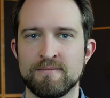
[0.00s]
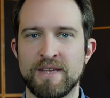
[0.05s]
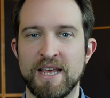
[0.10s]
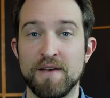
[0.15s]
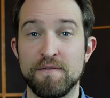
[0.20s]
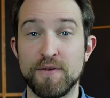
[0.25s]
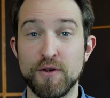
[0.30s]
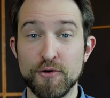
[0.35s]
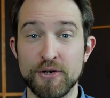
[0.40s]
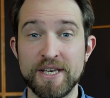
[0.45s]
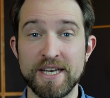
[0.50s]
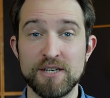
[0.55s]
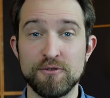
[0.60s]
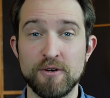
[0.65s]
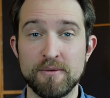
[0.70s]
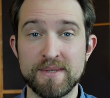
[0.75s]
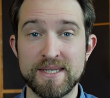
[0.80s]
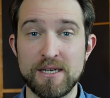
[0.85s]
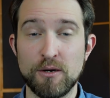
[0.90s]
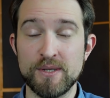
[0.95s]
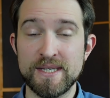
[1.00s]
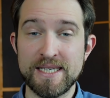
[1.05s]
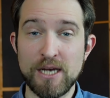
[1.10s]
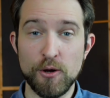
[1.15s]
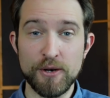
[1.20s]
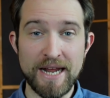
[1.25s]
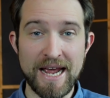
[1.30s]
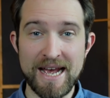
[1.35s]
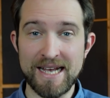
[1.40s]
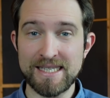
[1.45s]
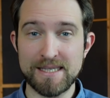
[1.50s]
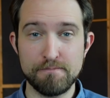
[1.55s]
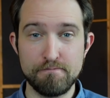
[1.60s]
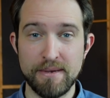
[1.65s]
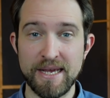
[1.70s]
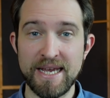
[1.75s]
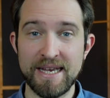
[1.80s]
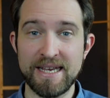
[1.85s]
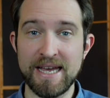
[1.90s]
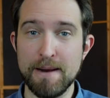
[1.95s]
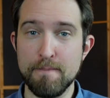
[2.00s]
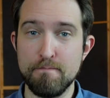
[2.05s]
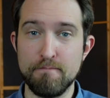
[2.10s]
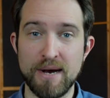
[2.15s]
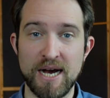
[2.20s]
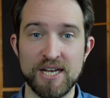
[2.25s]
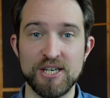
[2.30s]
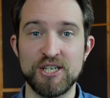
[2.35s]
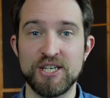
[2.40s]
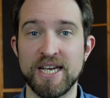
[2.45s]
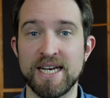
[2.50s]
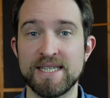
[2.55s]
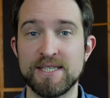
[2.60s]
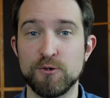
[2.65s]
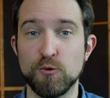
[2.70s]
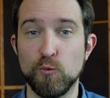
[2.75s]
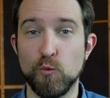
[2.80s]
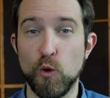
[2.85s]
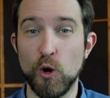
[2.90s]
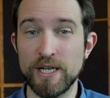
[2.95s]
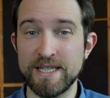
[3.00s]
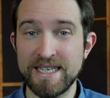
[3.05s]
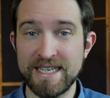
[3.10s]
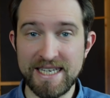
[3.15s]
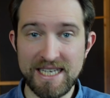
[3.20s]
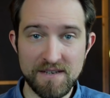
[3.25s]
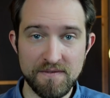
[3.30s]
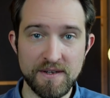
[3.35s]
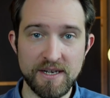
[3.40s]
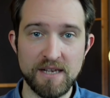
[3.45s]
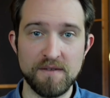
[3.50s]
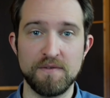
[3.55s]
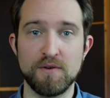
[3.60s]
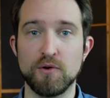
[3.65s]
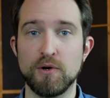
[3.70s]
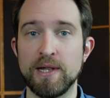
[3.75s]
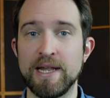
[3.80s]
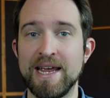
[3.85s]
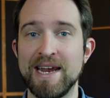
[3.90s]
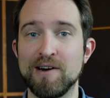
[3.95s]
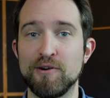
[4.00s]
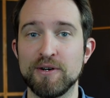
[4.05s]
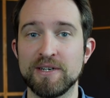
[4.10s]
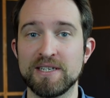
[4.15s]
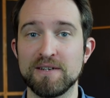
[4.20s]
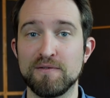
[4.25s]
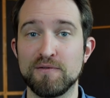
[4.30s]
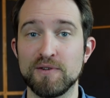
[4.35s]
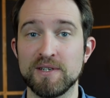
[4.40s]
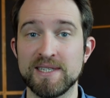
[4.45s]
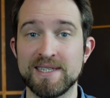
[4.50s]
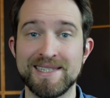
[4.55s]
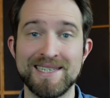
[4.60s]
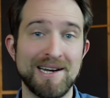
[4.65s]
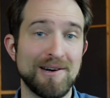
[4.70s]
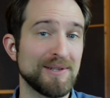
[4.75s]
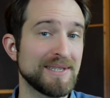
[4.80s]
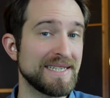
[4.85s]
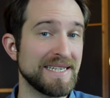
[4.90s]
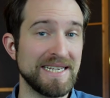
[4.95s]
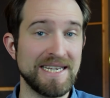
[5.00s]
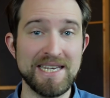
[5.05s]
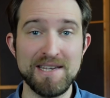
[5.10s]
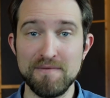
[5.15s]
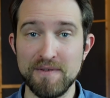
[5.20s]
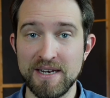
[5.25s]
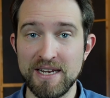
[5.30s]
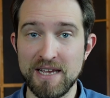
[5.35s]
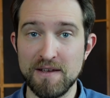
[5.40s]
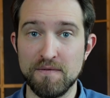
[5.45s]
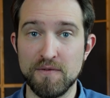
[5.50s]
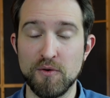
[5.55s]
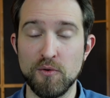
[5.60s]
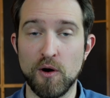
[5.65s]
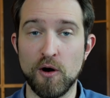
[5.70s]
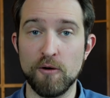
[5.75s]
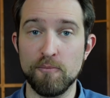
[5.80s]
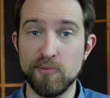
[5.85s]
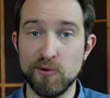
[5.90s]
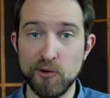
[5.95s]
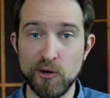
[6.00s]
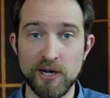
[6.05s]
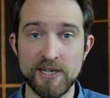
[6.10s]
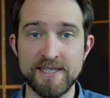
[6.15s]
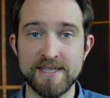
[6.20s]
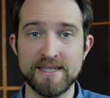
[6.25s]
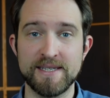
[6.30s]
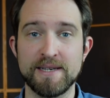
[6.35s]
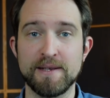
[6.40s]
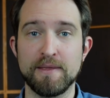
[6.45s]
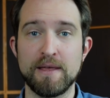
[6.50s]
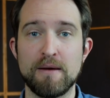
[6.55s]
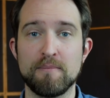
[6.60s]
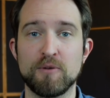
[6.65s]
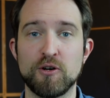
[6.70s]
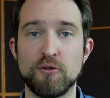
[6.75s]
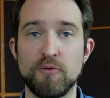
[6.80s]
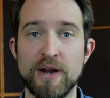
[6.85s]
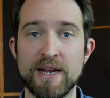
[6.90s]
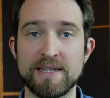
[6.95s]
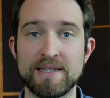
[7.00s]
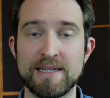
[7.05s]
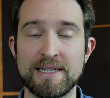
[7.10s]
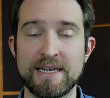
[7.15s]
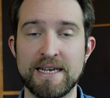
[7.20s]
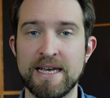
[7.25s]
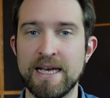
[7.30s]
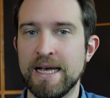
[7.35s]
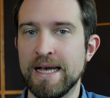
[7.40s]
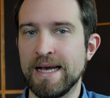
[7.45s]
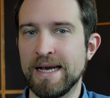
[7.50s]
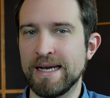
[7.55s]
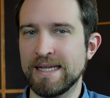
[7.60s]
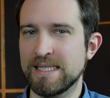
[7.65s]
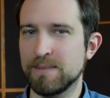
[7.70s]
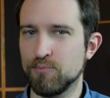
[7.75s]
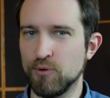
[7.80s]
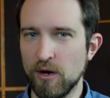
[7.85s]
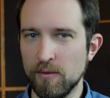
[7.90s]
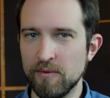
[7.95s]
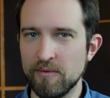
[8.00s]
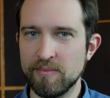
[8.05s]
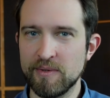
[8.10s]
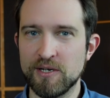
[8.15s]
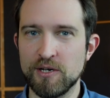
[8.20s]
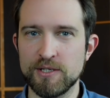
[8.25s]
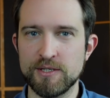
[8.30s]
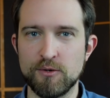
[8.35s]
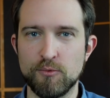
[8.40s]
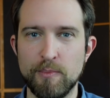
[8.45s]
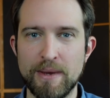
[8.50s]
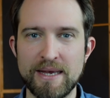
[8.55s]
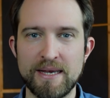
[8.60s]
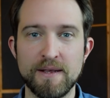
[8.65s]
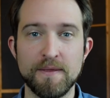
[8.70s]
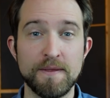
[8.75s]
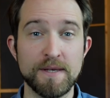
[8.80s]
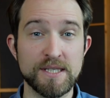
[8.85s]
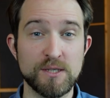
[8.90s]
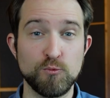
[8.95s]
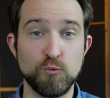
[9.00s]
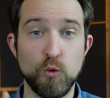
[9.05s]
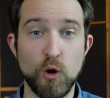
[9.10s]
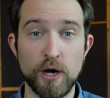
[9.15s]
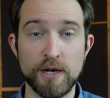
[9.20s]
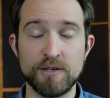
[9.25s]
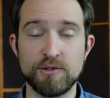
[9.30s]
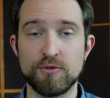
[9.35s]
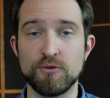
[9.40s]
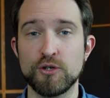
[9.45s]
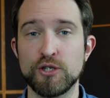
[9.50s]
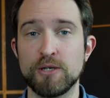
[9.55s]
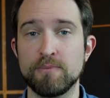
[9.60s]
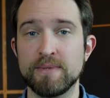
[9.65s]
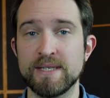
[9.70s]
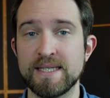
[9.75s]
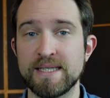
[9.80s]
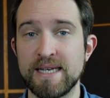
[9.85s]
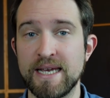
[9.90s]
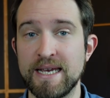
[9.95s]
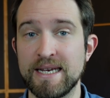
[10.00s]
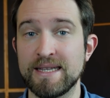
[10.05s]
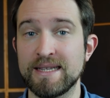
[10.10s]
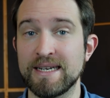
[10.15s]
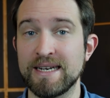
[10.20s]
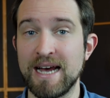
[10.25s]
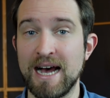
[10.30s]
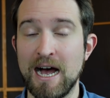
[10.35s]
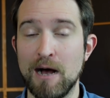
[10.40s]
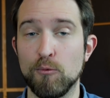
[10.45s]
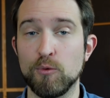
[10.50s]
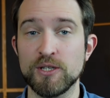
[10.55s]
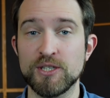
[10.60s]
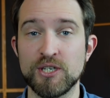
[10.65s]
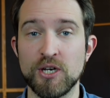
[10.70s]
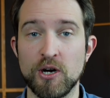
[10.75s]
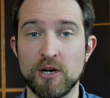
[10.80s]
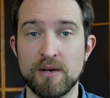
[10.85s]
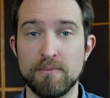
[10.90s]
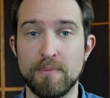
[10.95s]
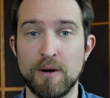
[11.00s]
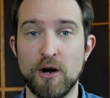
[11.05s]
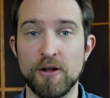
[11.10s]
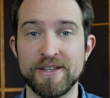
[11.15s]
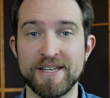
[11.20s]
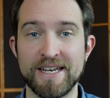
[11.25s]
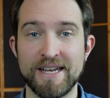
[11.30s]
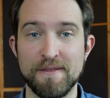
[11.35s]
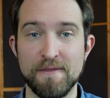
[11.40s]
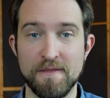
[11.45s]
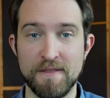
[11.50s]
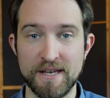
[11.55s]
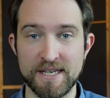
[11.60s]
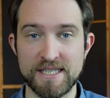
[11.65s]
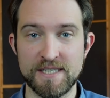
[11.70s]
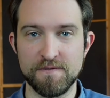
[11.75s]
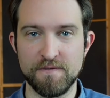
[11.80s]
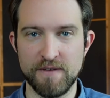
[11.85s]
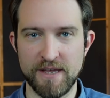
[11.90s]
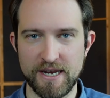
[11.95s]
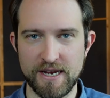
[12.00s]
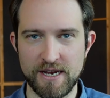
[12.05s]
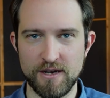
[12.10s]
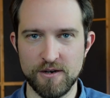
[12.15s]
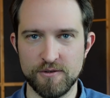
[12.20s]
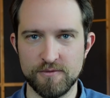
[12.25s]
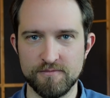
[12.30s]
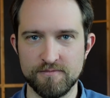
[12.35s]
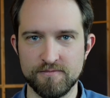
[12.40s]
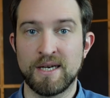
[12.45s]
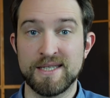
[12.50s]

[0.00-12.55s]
If your kick drums don't sound as big and punchy as you want, even if you're layering different sounds, even if you are processing them correctly, it's probably because you're making this one crucial mistake that I will talk about in this video.